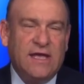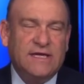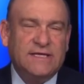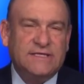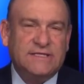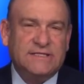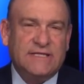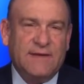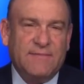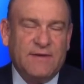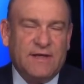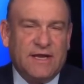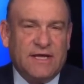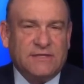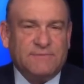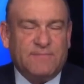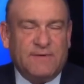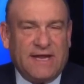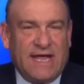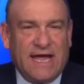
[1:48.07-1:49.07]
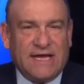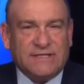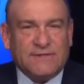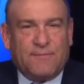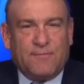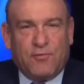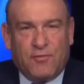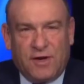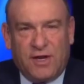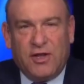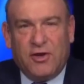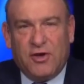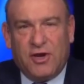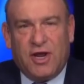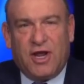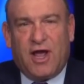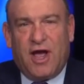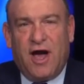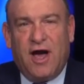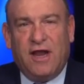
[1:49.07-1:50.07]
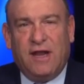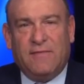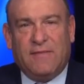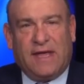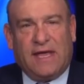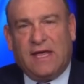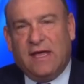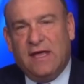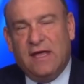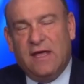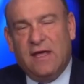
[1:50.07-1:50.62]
stimulus, but he has a pretty good economy.